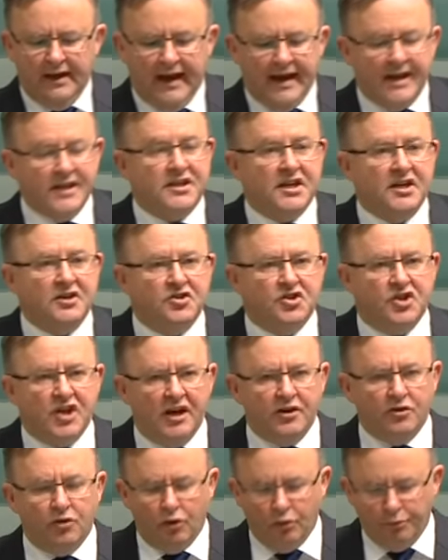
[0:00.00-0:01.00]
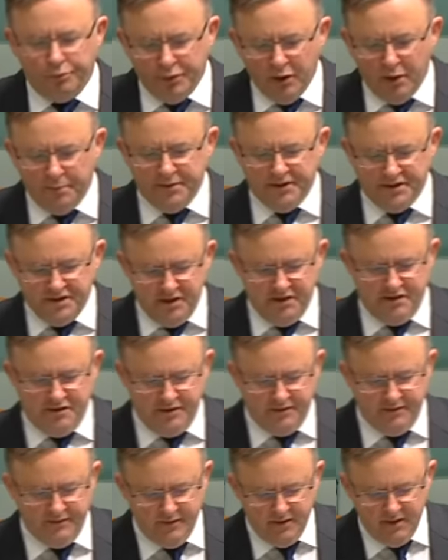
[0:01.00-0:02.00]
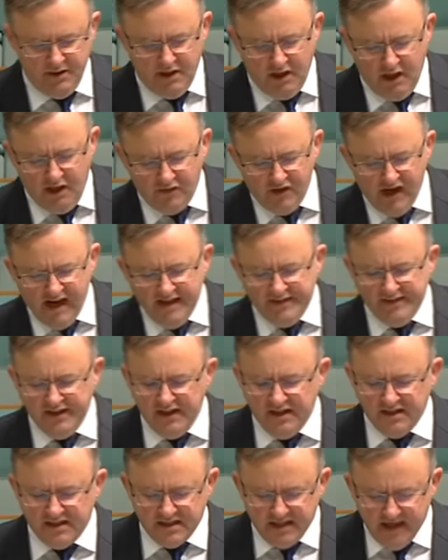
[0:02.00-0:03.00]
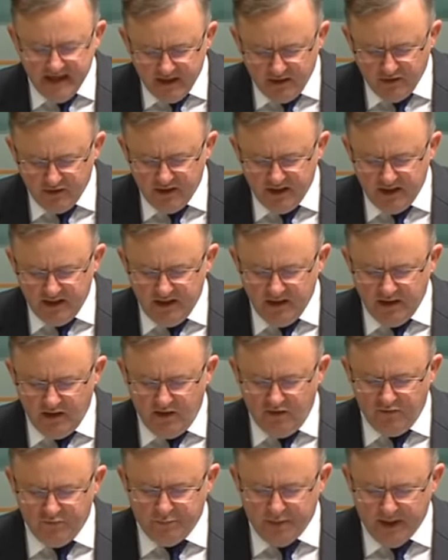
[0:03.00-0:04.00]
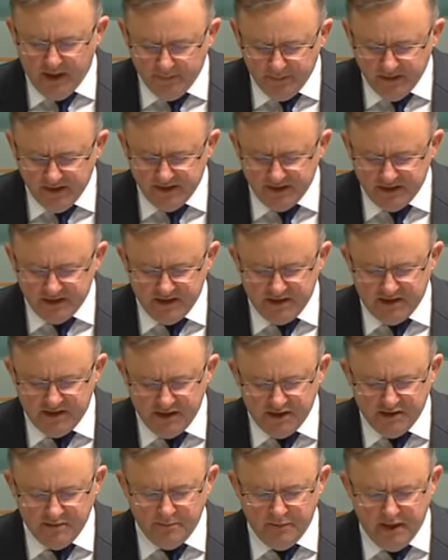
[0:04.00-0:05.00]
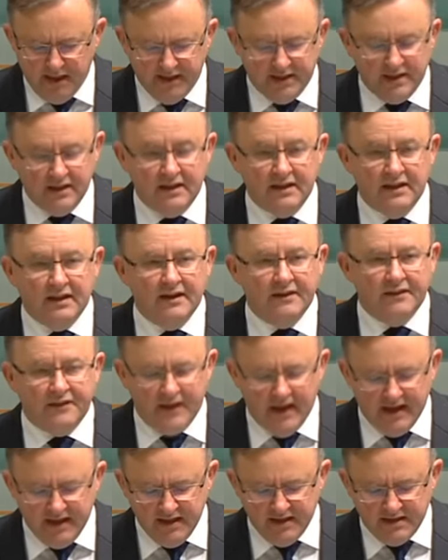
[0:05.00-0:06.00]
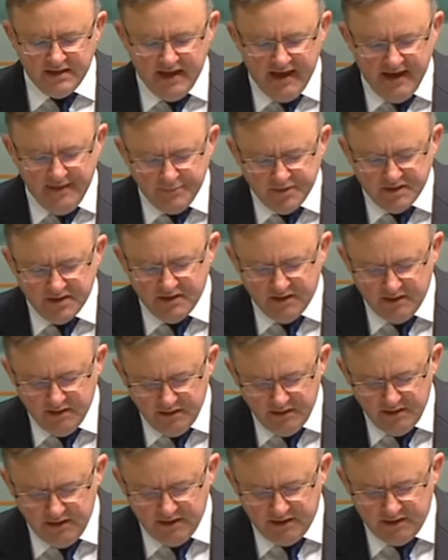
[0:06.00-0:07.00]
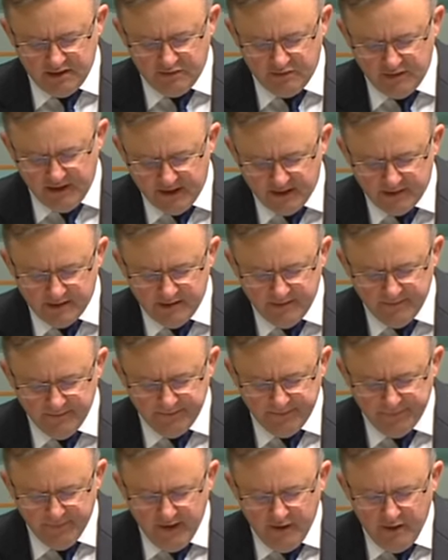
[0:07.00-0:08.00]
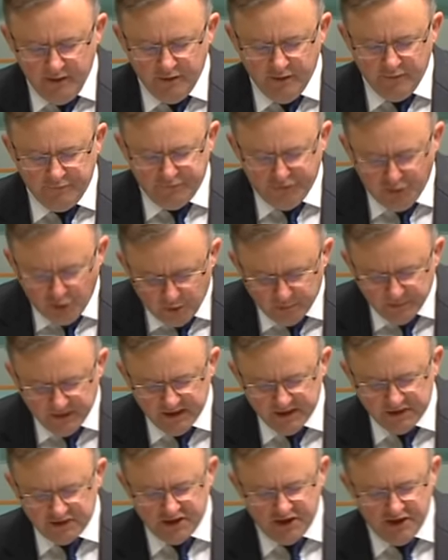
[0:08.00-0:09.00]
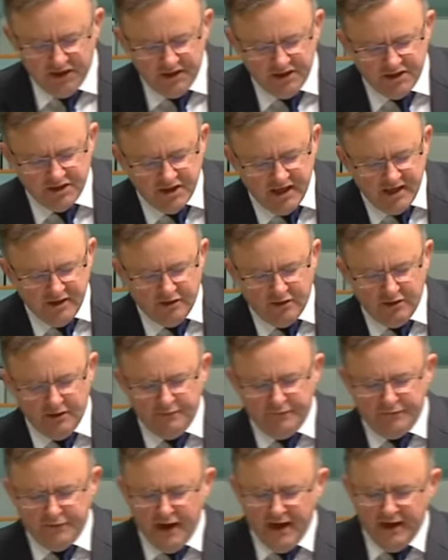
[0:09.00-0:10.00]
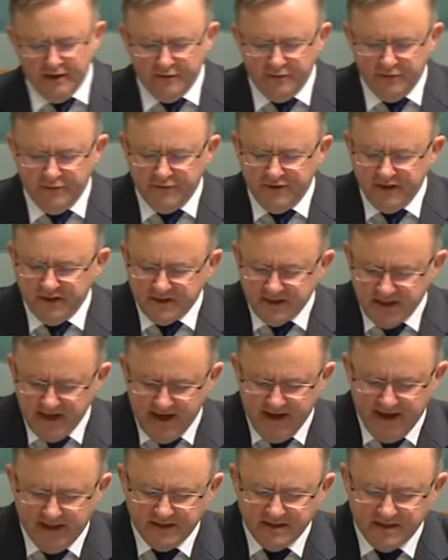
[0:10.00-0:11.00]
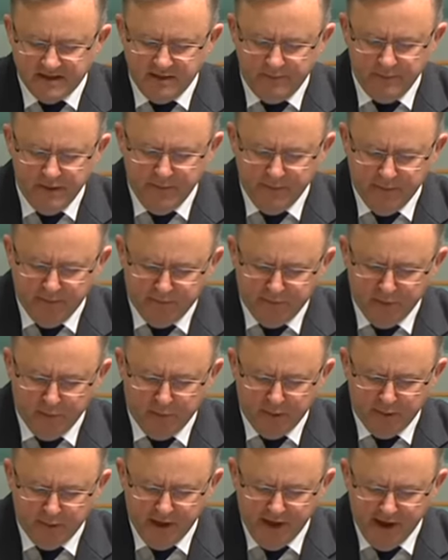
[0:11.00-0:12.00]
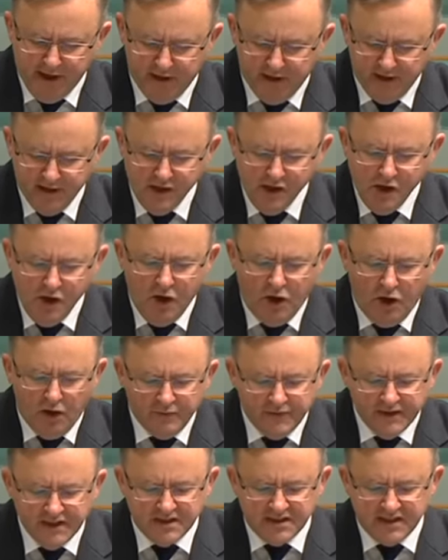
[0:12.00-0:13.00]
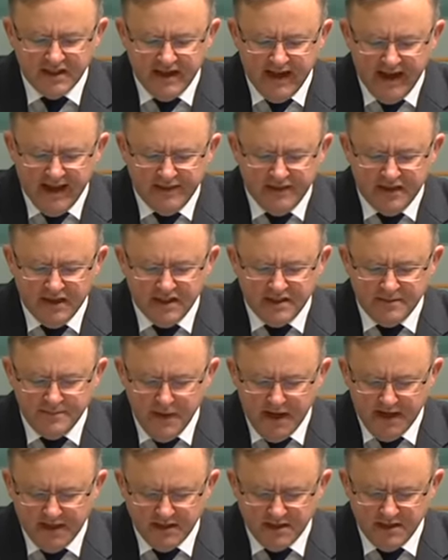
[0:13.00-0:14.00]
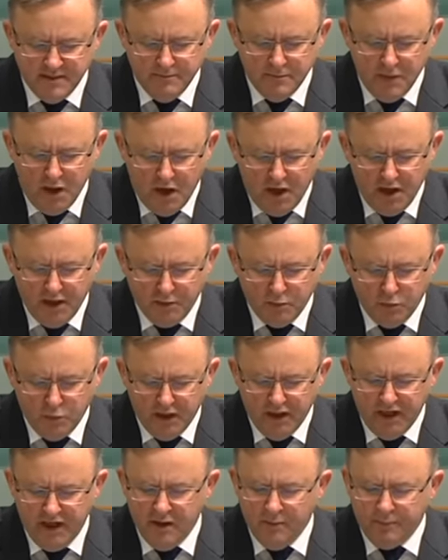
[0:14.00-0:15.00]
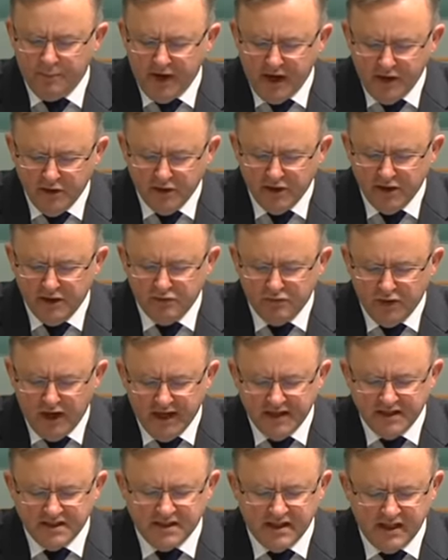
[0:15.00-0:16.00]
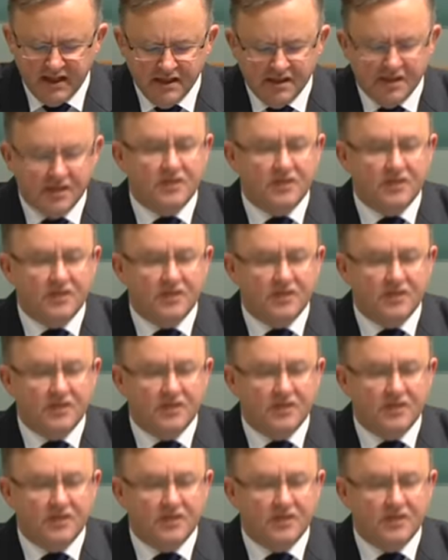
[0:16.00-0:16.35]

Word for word: As a general proposition around the integrity of public decision-making, that is absolutely correct. The former Attorney-General and father of this House, the member for Berowra, obviously had these matters in mind when he apparently raised his